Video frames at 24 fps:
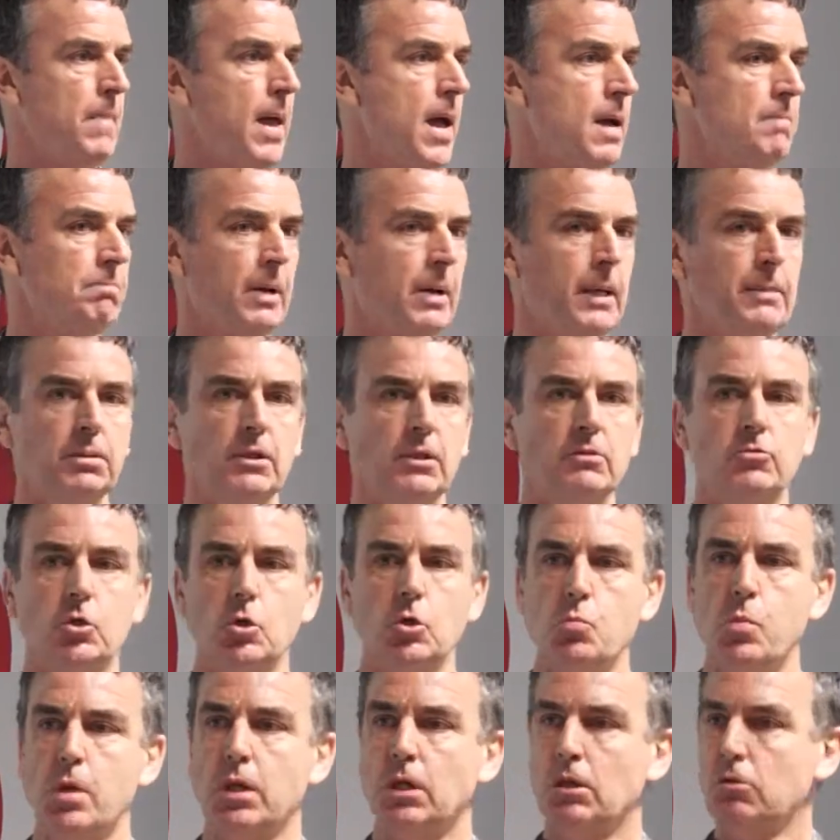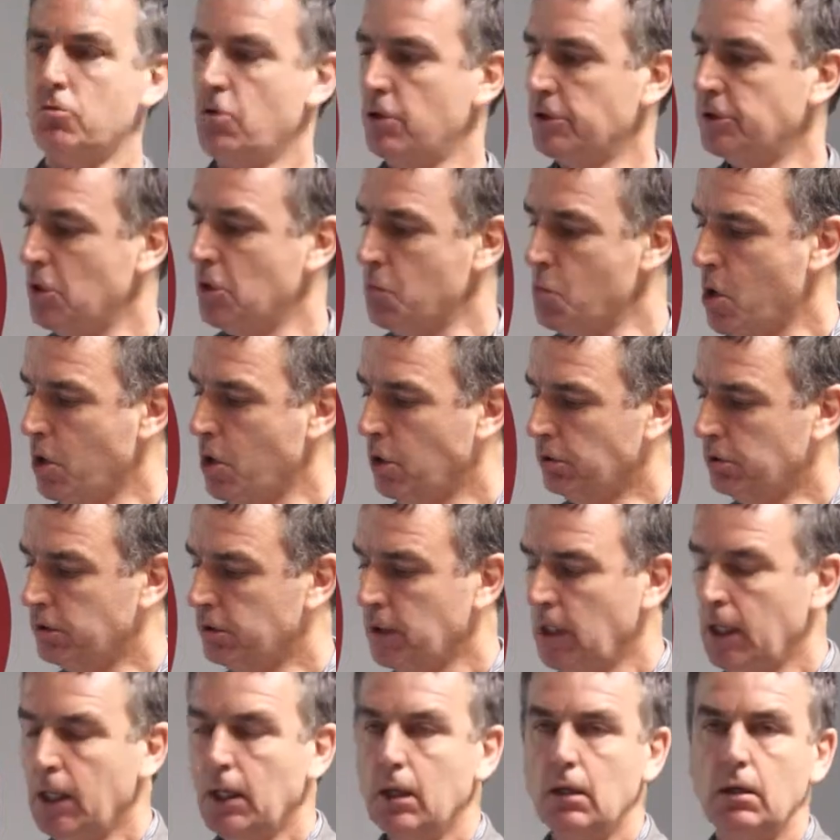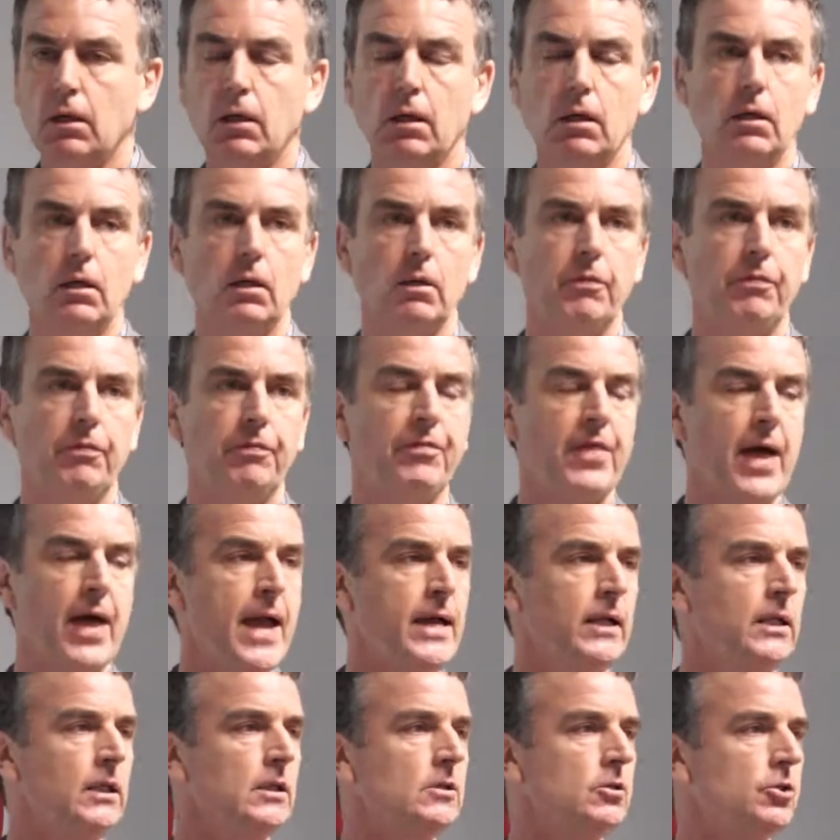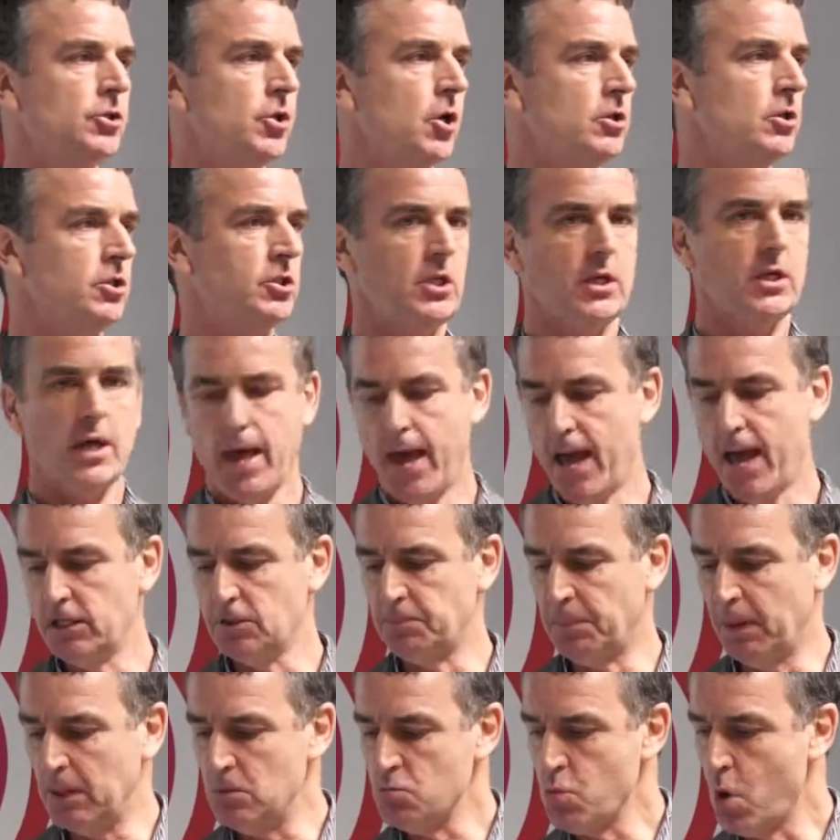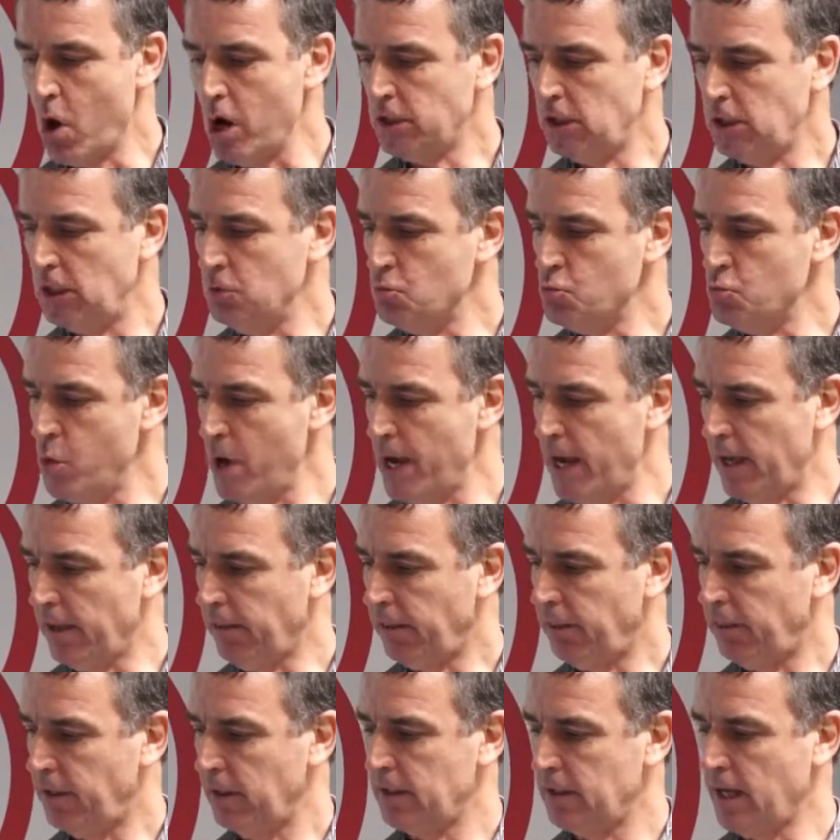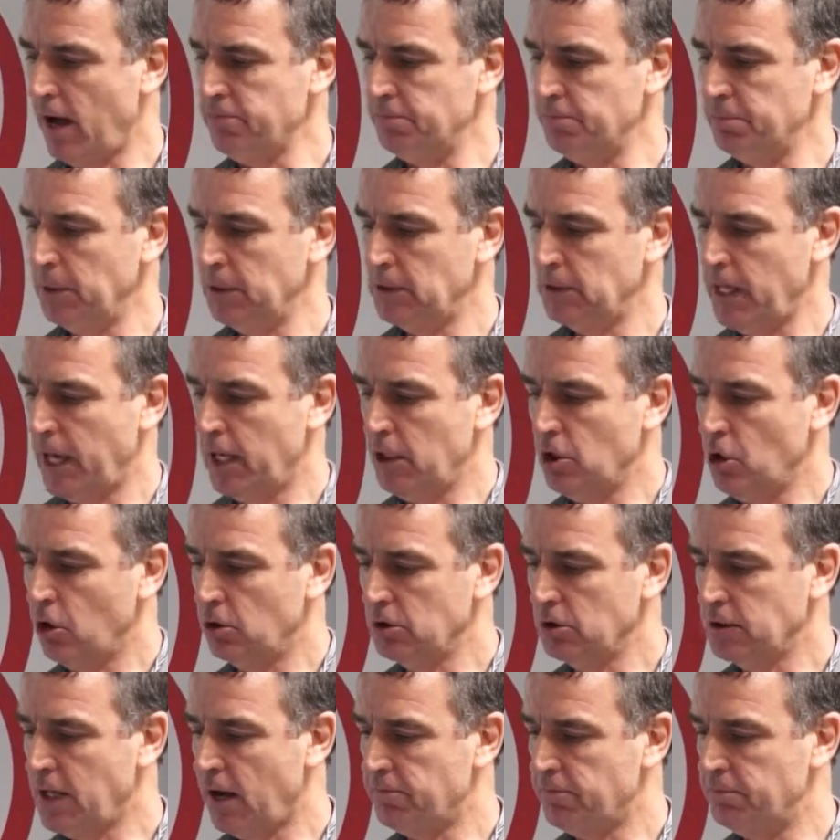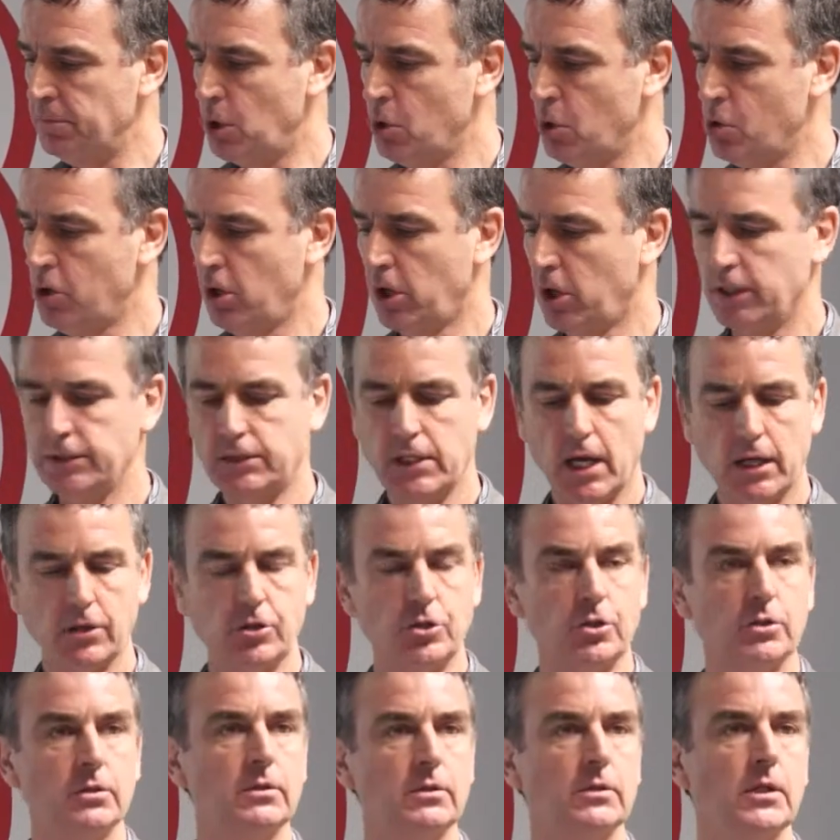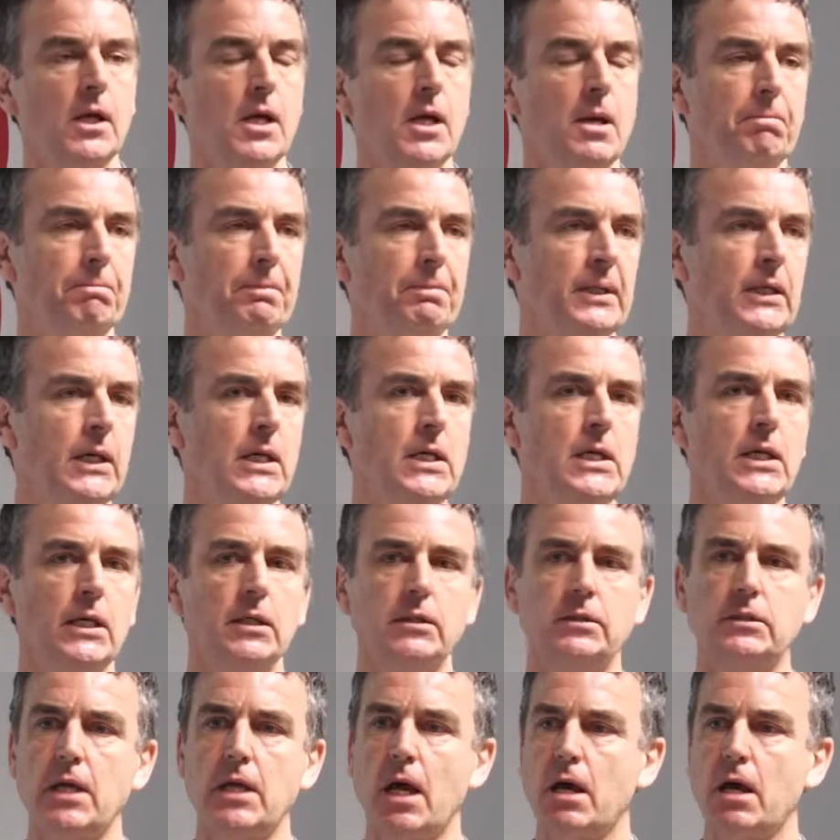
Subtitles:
and people of goodwill across the world. The Anglican Church has been working with government and non-government organisations, beginning in